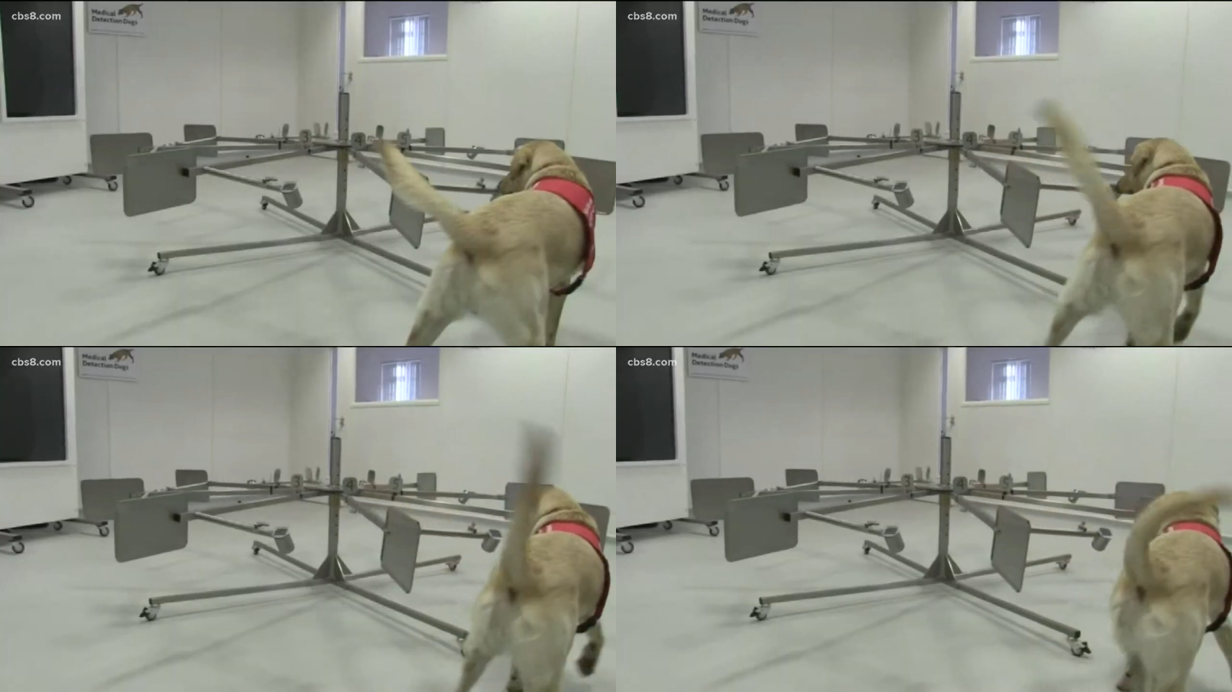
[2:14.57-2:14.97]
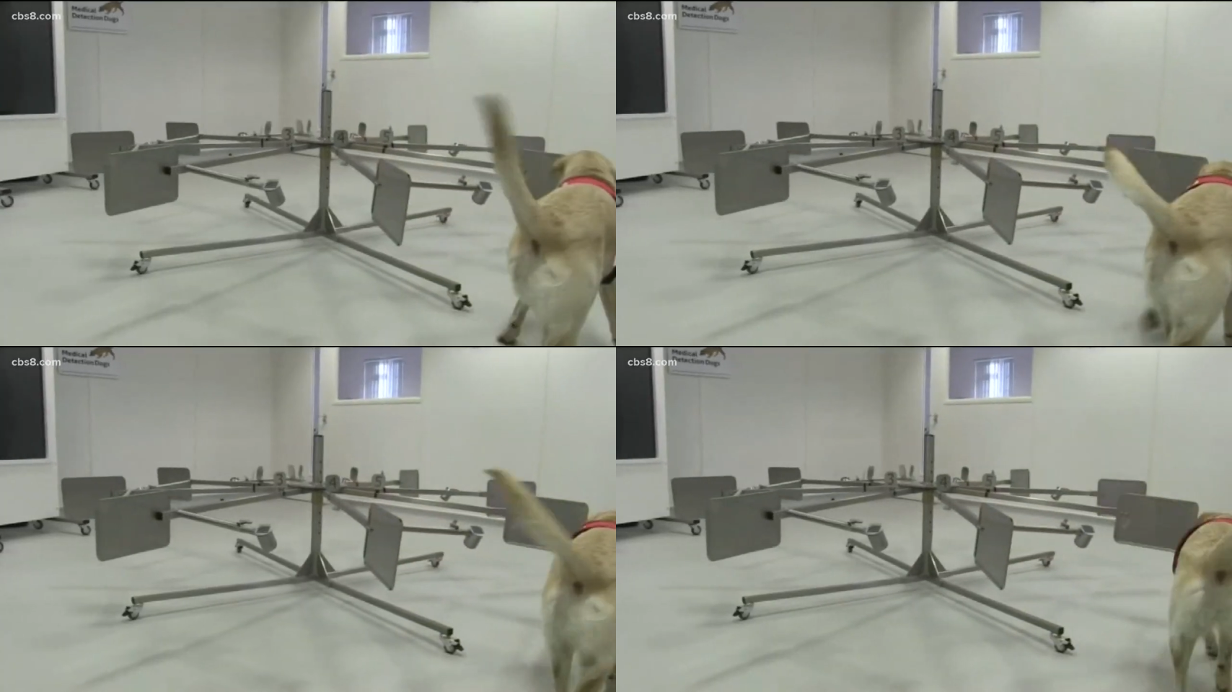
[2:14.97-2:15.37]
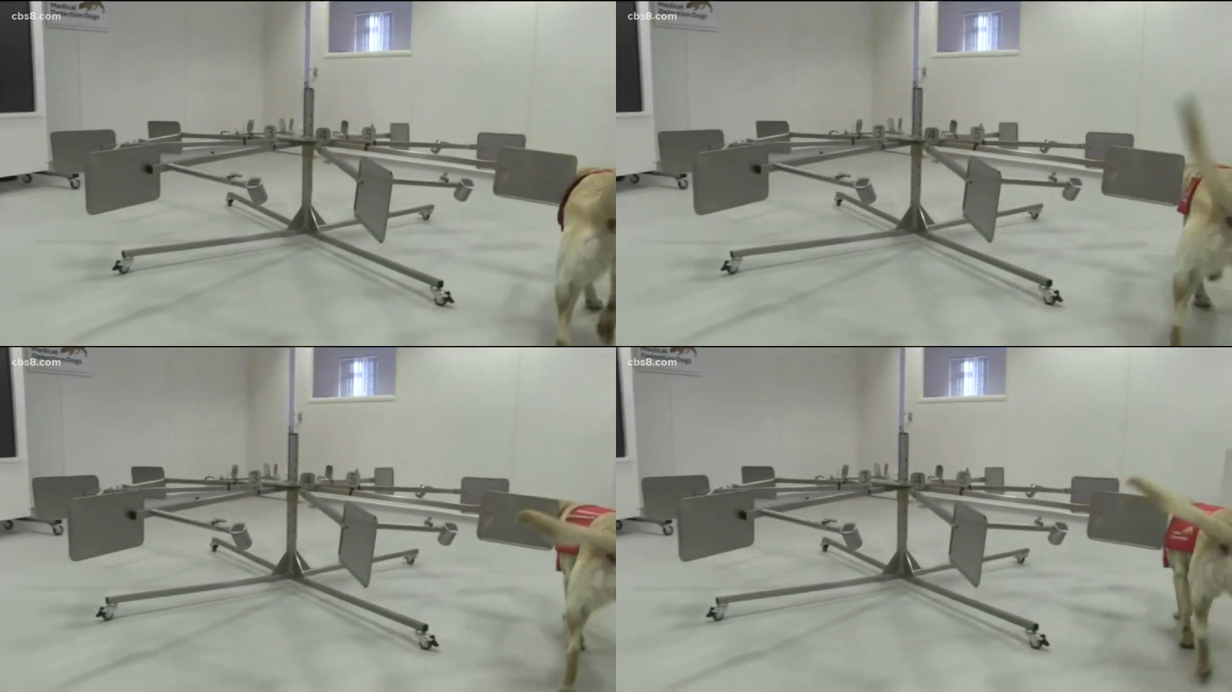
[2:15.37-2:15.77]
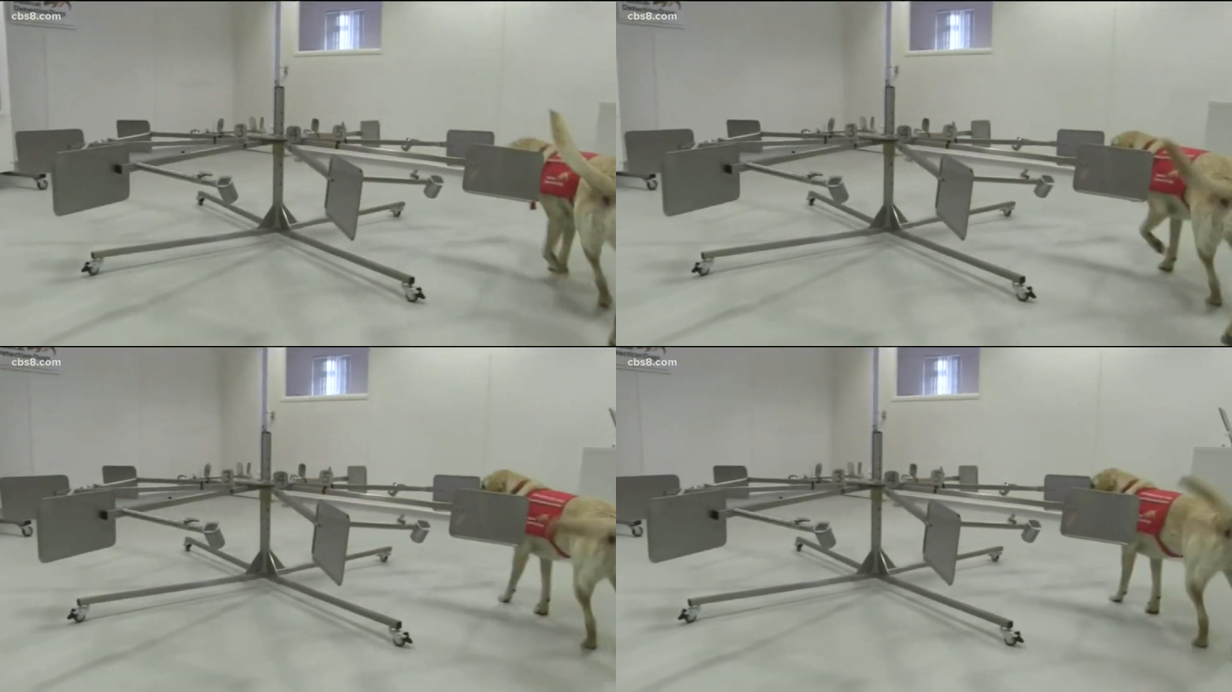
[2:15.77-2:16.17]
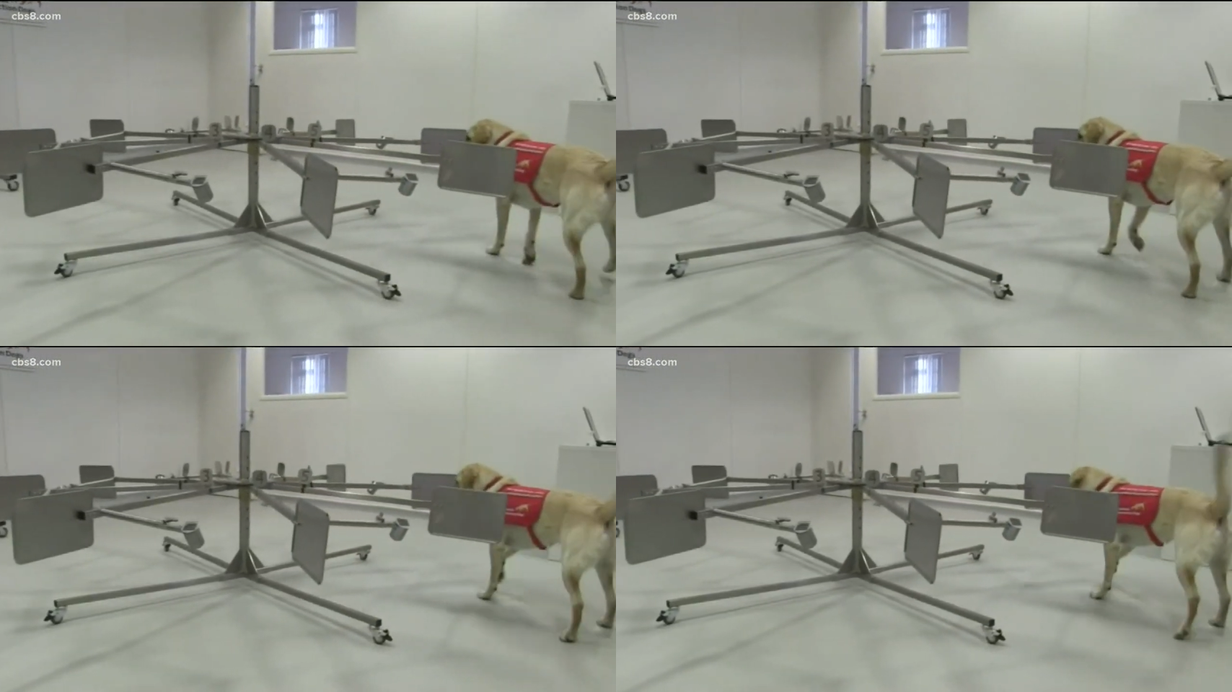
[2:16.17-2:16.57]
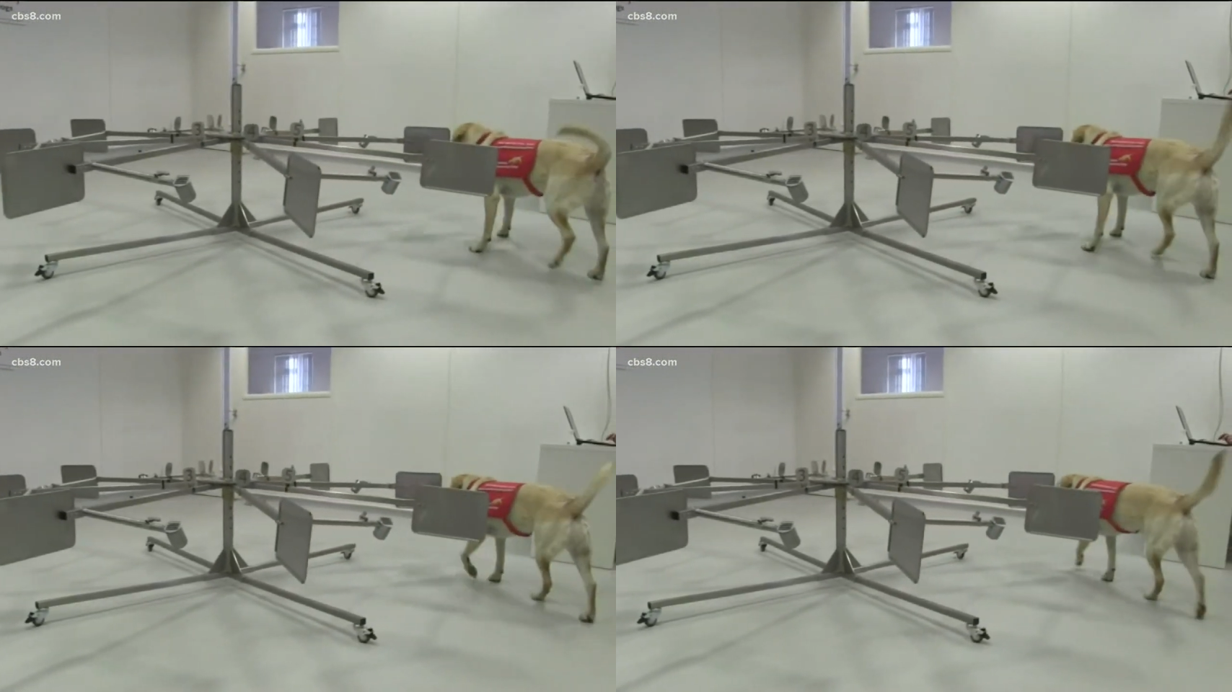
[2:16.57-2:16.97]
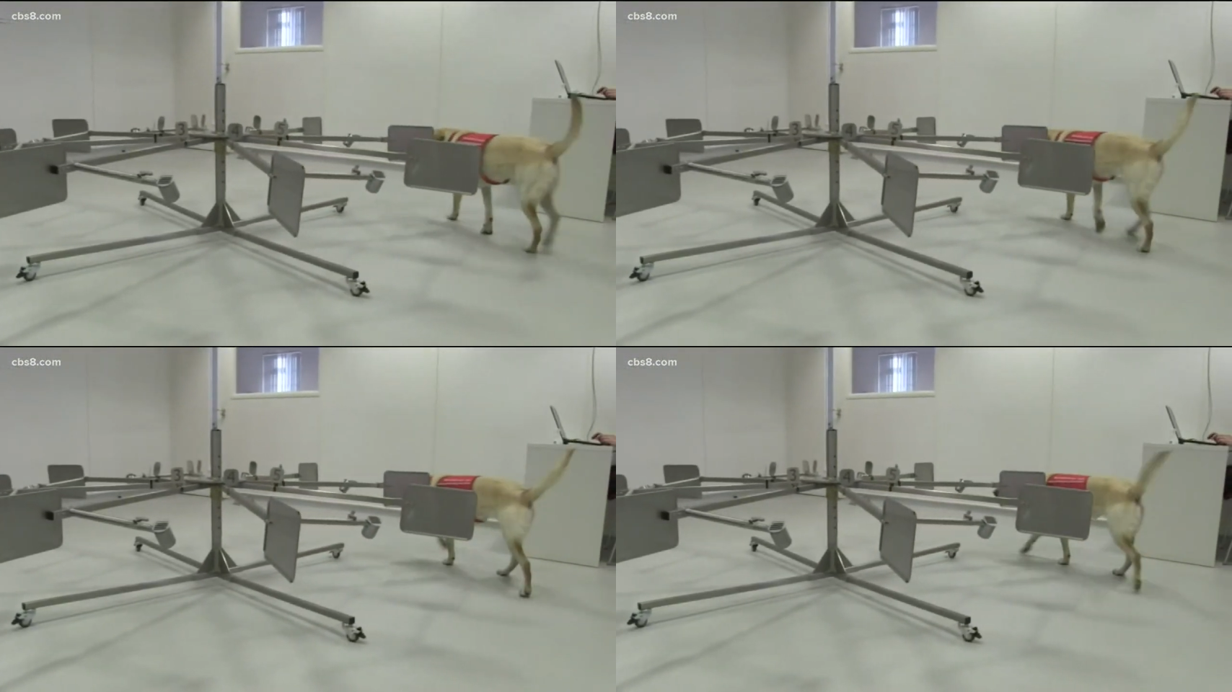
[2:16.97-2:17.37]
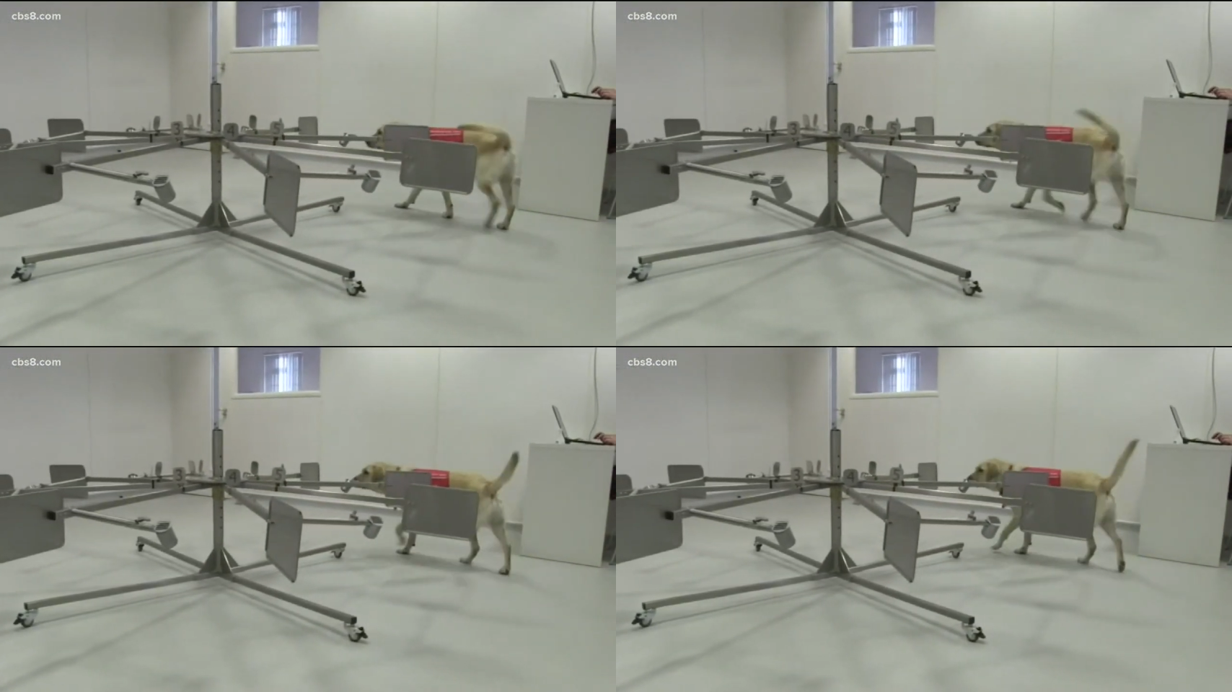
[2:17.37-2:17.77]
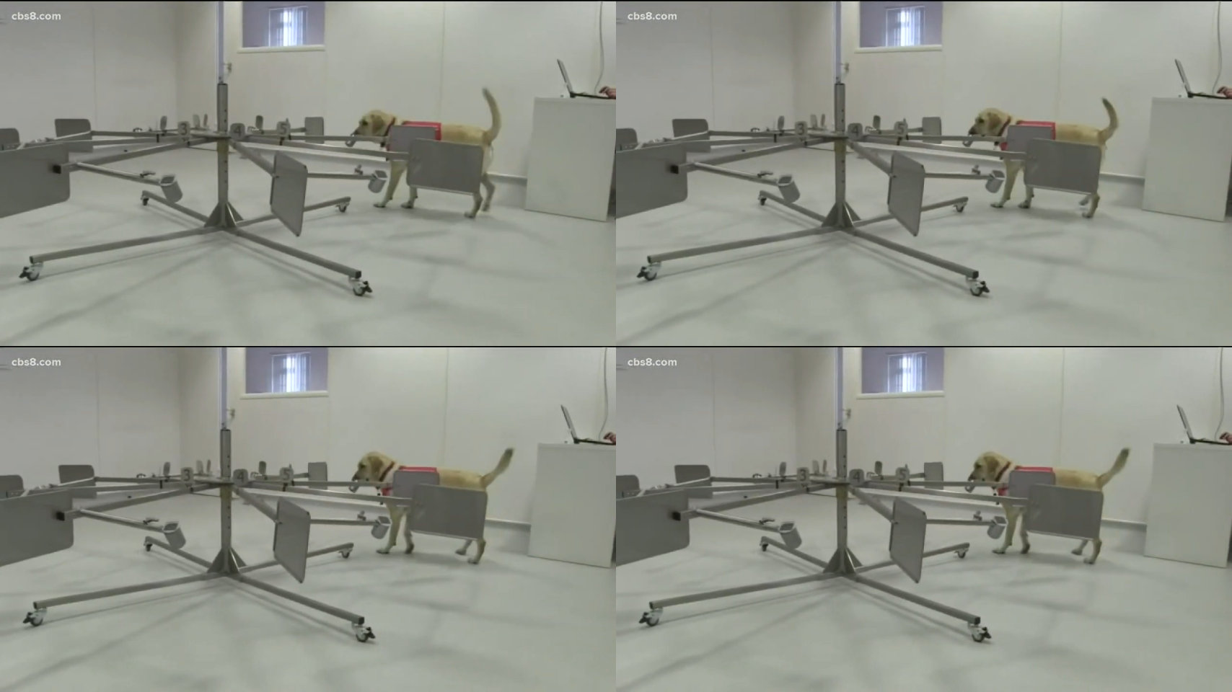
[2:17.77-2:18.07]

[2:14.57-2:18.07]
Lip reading: [unreadable: no face in view]